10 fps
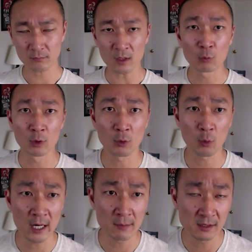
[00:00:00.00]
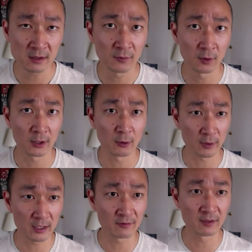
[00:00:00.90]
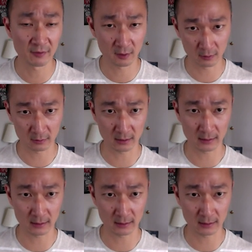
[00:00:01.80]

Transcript: requirements for degree of difficulty.